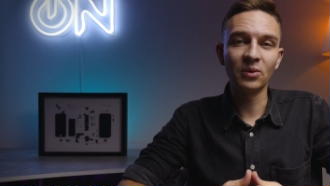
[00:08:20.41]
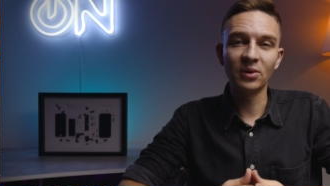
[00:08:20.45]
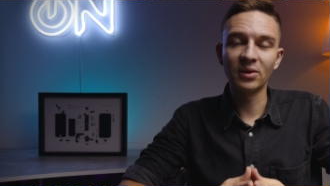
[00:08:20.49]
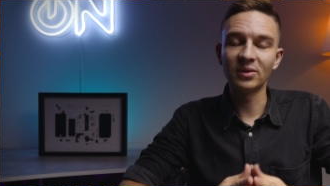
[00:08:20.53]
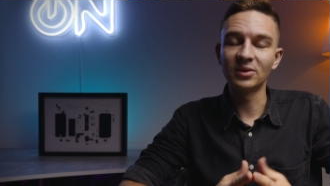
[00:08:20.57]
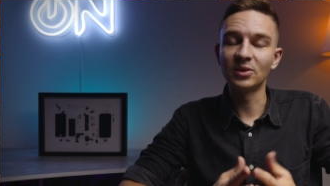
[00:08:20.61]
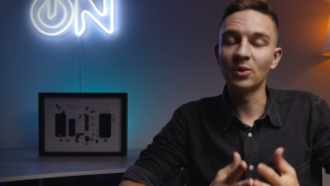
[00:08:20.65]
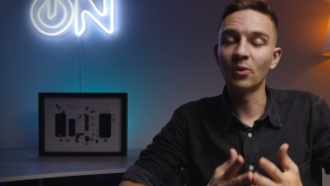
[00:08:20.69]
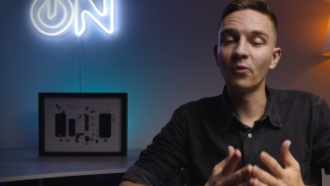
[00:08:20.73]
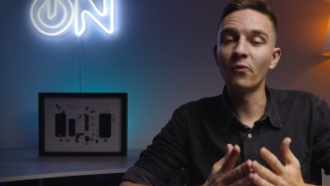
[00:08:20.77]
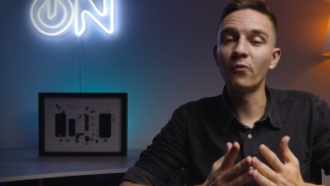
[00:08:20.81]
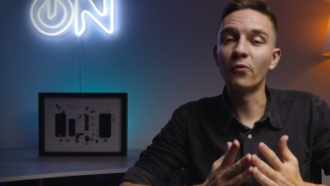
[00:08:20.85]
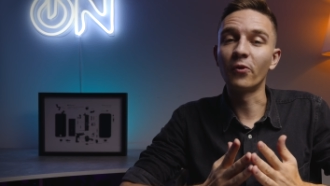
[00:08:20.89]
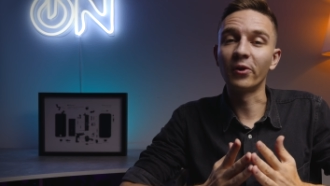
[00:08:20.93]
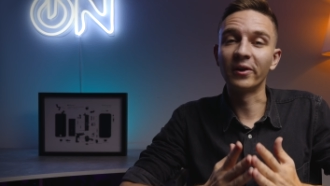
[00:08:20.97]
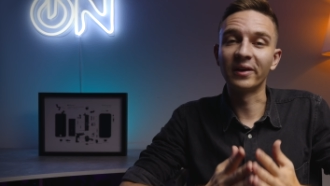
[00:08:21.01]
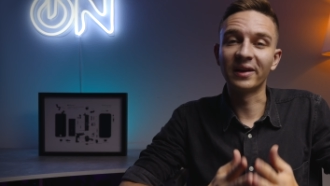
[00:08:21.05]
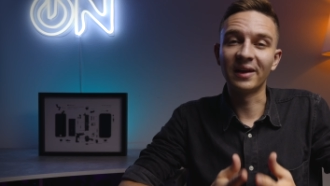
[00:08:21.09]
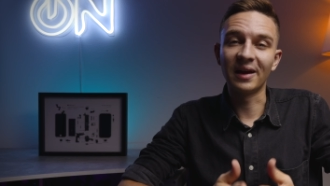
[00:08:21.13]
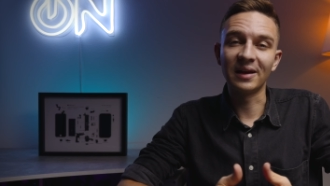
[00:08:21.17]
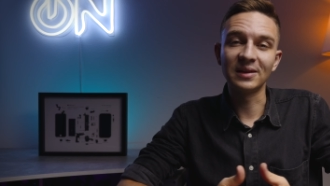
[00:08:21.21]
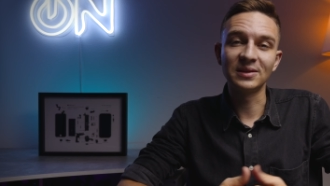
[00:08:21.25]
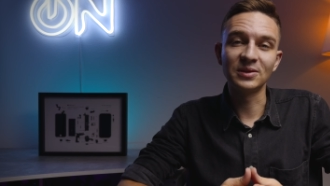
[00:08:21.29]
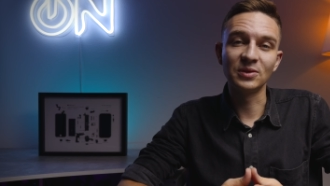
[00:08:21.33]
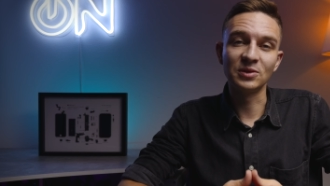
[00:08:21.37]
and don't
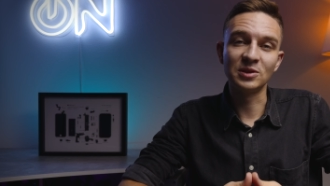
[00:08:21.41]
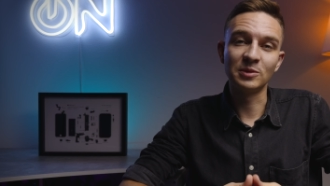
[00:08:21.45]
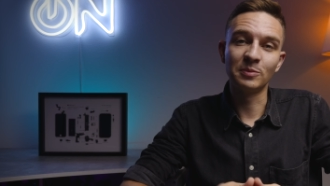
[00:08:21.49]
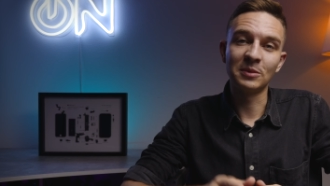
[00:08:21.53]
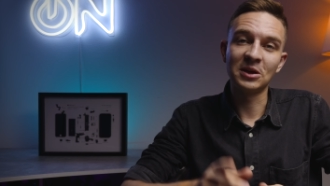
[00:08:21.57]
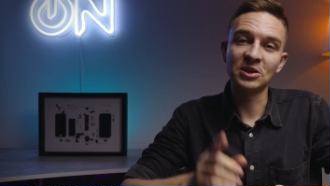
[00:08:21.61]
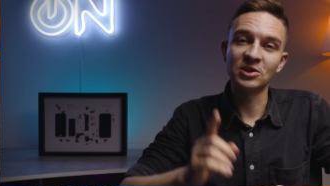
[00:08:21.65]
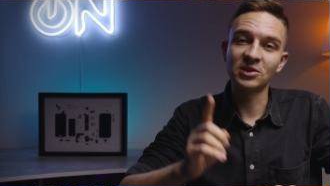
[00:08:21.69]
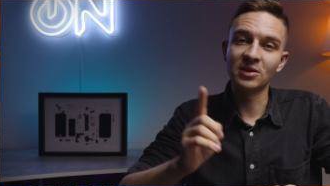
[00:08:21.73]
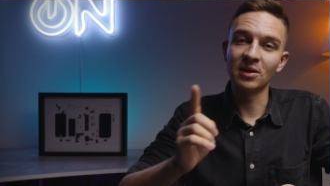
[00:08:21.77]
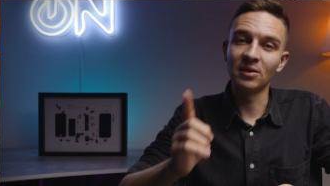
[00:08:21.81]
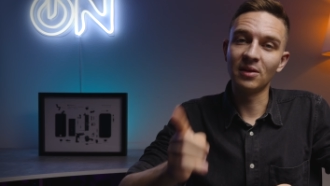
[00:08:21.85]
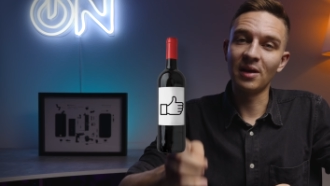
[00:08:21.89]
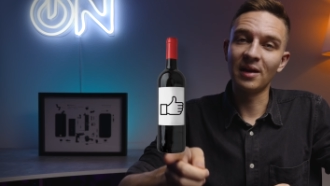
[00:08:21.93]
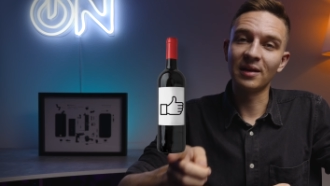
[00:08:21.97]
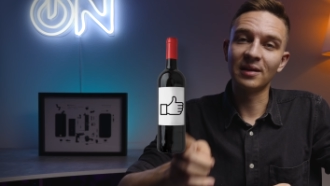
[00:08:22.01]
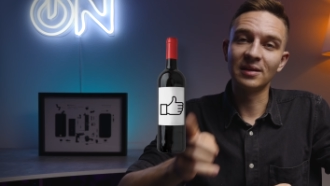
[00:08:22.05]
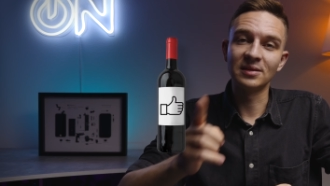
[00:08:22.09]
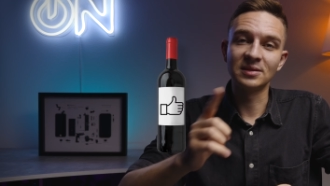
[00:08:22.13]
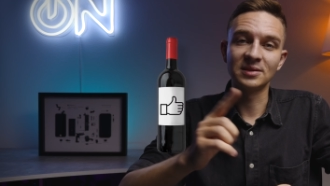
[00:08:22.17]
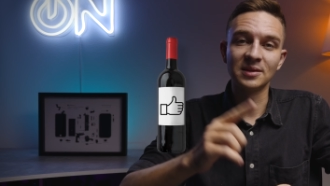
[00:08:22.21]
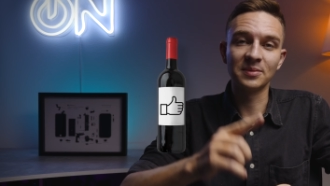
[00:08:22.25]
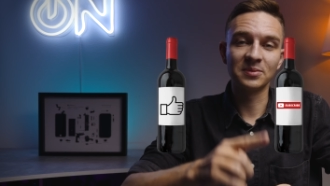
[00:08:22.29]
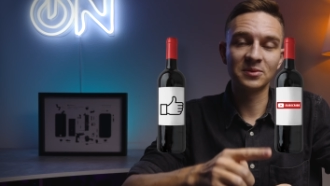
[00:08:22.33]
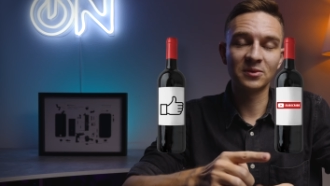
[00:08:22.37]
forget to smash the like
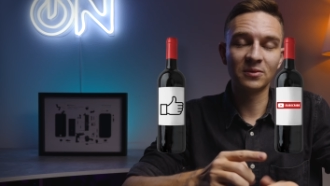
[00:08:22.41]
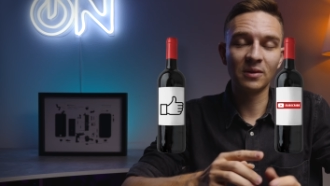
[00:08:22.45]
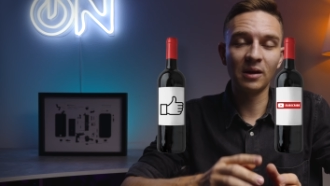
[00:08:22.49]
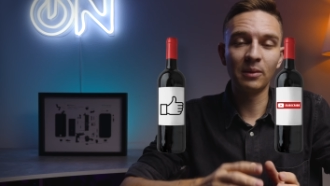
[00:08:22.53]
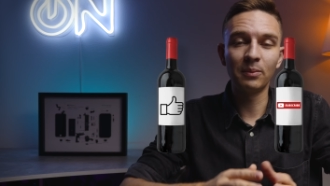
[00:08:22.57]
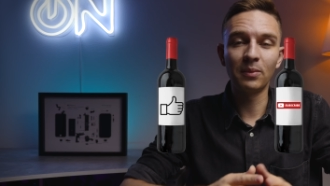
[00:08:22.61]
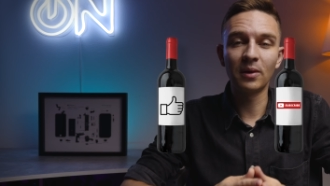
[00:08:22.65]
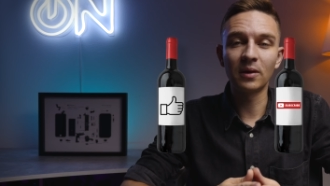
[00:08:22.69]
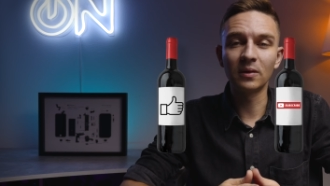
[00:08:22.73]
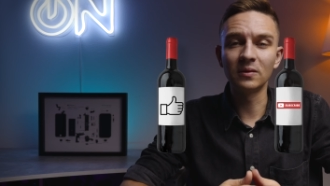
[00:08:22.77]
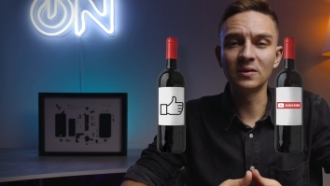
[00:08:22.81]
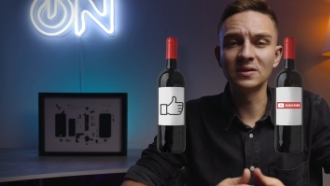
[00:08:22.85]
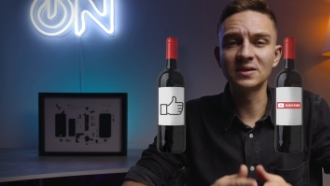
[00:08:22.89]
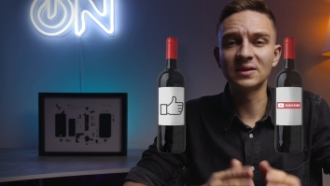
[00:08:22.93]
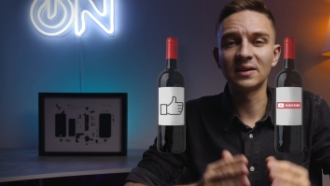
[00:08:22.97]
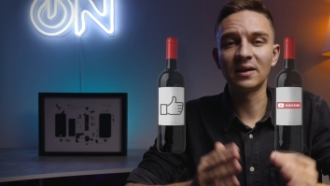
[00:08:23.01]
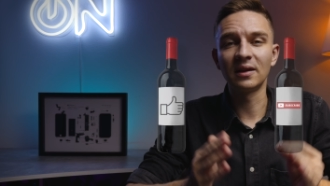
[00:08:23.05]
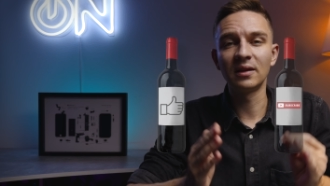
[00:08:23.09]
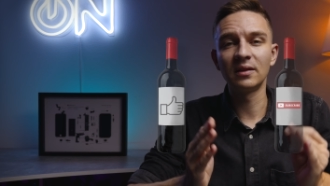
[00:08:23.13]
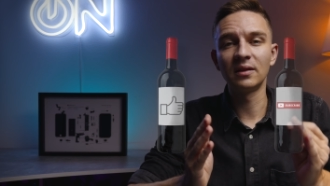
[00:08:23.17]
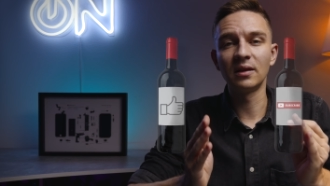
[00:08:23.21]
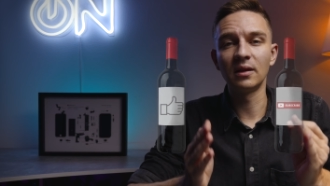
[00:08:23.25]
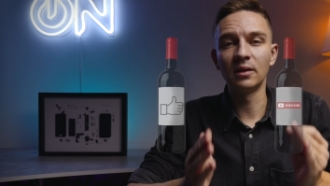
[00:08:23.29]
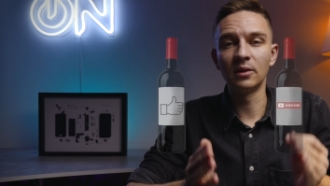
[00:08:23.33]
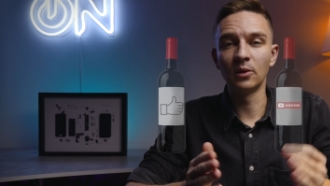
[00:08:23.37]
and subscribe buttons
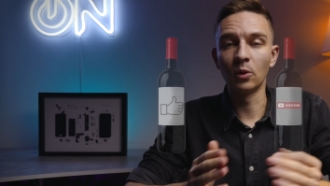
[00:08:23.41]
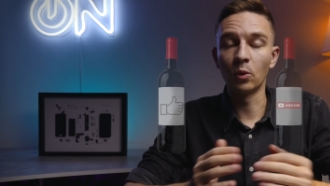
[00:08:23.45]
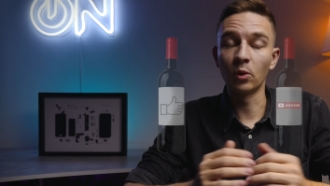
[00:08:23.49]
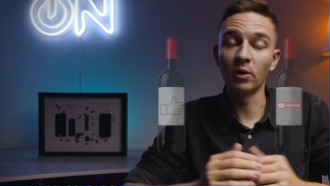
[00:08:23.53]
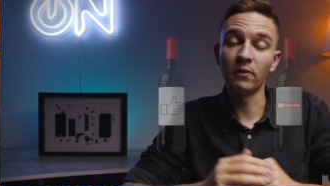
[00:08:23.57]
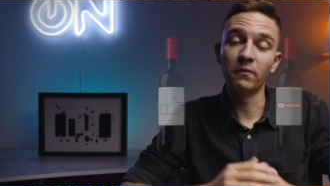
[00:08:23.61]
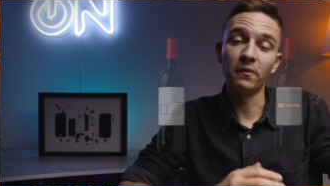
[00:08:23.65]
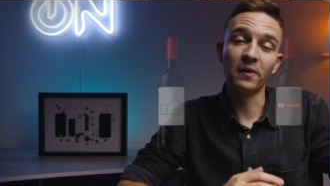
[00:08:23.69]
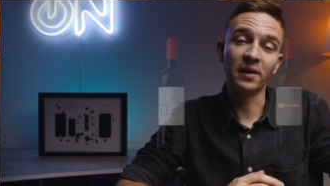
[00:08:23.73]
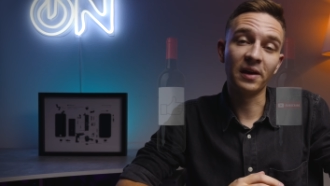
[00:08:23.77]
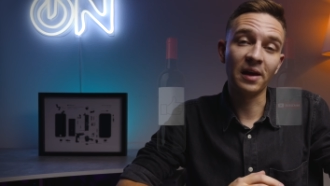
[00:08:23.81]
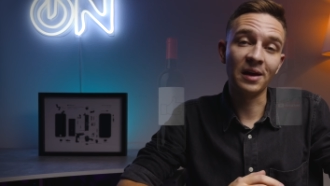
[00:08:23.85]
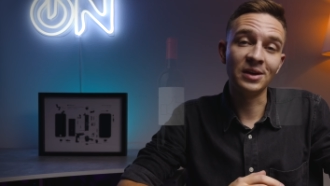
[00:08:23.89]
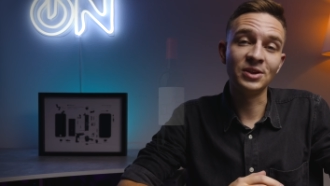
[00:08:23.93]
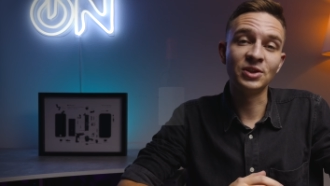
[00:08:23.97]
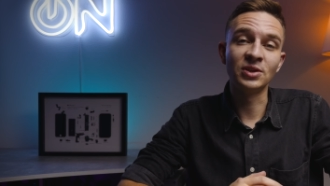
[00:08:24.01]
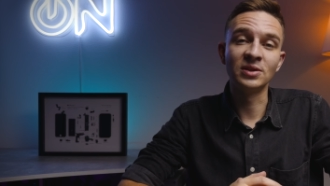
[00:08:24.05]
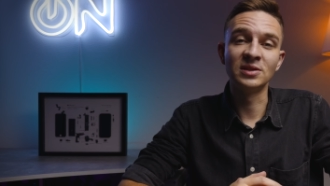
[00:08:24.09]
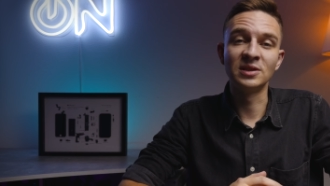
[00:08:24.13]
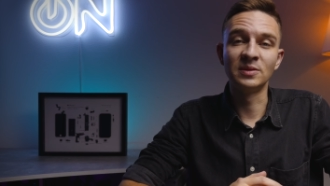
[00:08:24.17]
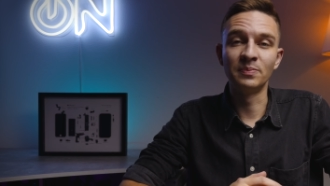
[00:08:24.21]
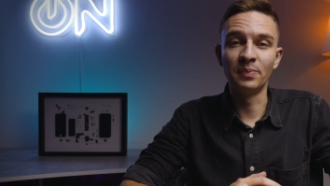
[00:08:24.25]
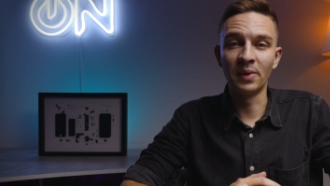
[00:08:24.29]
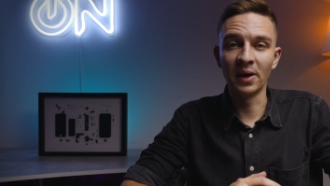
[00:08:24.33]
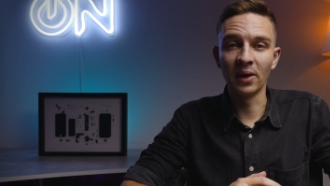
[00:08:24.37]
and the
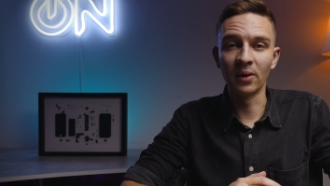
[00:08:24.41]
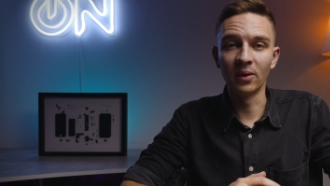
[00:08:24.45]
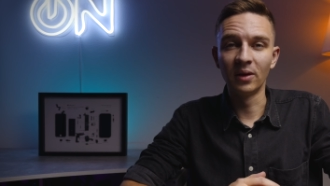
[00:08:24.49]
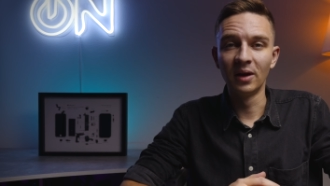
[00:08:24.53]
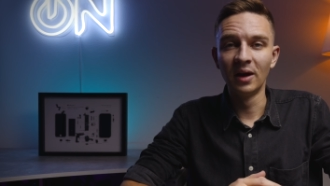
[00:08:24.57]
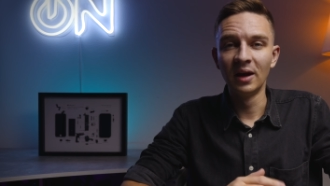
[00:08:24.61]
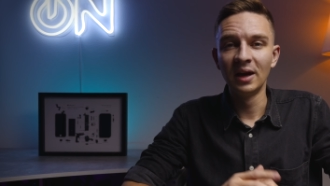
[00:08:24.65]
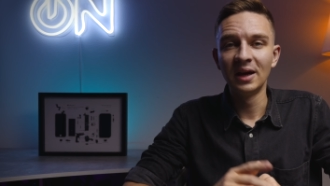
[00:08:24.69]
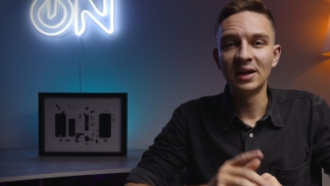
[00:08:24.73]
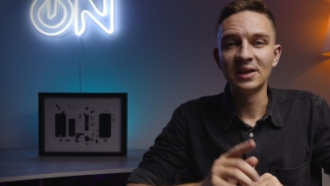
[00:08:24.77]
notifications bell.